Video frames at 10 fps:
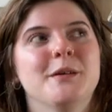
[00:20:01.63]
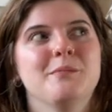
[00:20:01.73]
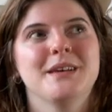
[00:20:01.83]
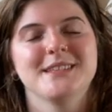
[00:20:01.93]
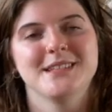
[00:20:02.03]

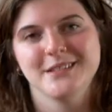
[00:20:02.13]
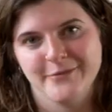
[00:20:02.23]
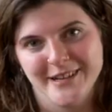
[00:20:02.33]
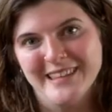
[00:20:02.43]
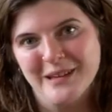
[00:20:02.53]
because he doesn't
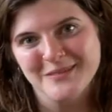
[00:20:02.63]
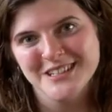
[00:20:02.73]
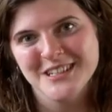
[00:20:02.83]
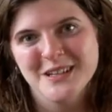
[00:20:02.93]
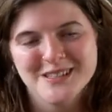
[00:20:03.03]
wear it that
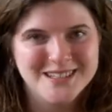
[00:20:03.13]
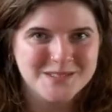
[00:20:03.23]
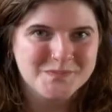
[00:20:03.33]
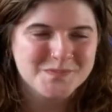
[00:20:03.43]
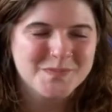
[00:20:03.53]
much. So
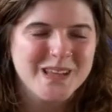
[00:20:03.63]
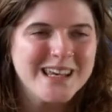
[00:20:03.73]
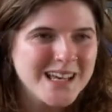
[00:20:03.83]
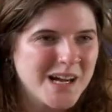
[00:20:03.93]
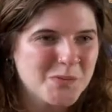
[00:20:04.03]

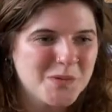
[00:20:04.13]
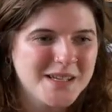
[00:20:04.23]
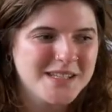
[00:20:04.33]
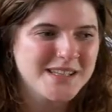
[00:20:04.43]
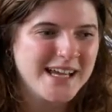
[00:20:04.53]
he
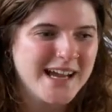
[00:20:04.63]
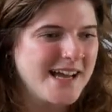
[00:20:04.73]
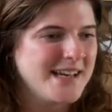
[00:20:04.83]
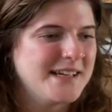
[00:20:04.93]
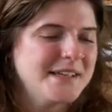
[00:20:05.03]
complimented the
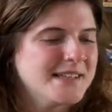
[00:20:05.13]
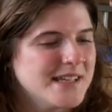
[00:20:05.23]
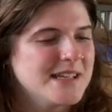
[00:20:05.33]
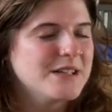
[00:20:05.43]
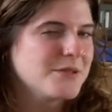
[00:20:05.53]
hat and he said
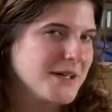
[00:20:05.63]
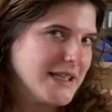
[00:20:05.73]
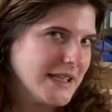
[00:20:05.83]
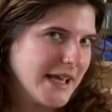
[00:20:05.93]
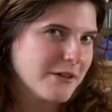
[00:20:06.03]
he'd
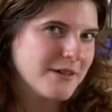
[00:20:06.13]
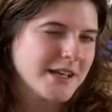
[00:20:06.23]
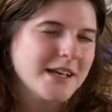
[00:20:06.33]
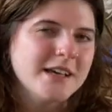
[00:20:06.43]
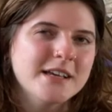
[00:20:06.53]
quite like one.
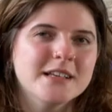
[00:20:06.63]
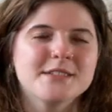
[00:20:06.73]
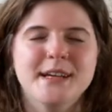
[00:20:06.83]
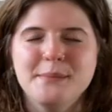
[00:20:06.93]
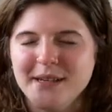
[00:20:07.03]
So
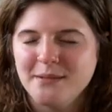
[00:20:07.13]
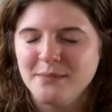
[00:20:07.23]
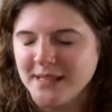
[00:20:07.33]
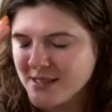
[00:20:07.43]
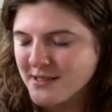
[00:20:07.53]
I made a
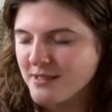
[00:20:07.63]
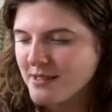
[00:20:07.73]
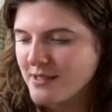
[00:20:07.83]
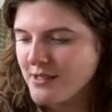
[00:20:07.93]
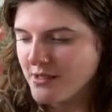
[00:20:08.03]

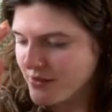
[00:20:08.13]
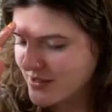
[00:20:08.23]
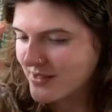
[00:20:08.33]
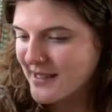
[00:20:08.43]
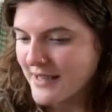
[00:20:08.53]
mental
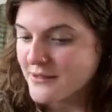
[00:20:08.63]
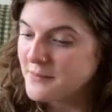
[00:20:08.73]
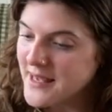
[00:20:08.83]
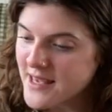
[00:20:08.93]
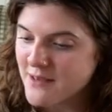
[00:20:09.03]
note that I would
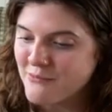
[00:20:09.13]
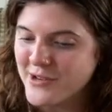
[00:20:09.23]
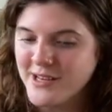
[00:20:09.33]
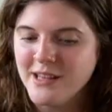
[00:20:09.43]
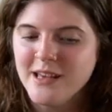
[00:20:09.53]
make him
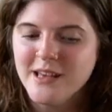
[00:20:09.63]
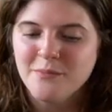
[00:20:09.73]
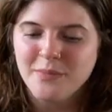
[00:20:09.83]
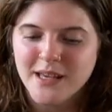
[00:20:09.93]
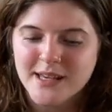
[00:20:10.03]
one
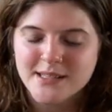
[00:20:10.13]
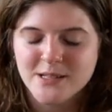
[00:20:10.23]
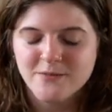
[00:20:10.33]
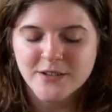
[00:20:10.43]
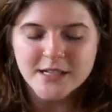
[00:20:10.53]
because the
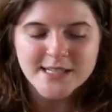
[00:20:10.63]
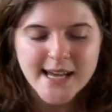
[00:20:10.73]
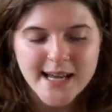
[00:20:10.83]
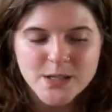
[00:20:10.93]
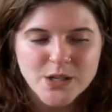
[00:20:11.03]
first
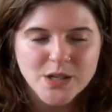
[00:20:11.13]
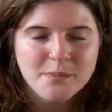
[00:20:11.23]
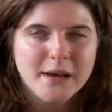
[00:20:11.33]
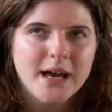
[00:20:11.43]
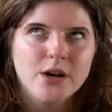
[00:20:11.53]
hat took
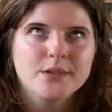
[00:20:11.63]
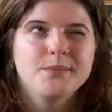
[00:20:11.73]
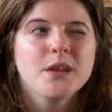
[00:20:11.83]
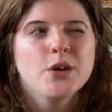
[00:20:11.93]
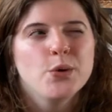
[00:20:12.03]
about
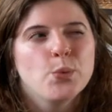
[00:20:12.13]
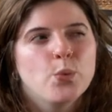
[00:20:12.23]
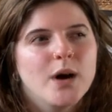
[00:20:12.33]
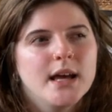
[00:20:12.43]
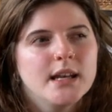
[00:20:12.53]

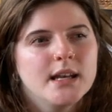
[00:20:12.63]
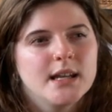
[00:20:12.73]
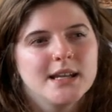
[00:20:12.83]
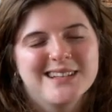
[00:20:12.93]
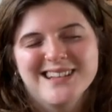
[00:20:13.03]
one
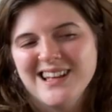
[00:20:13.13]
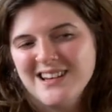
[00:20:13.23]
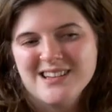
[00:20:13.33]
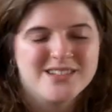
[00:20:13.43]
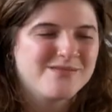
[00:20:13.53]

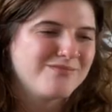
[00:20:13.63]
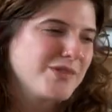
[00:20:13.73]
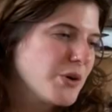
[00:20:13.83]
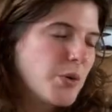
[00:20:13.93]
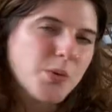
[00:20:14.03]
and a
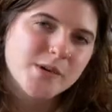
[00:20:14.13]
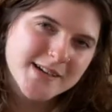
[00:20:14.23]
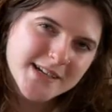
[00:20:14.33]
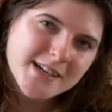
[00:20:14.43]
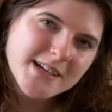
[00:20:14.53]

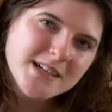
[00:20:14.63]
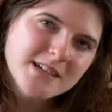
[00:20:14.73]
quarter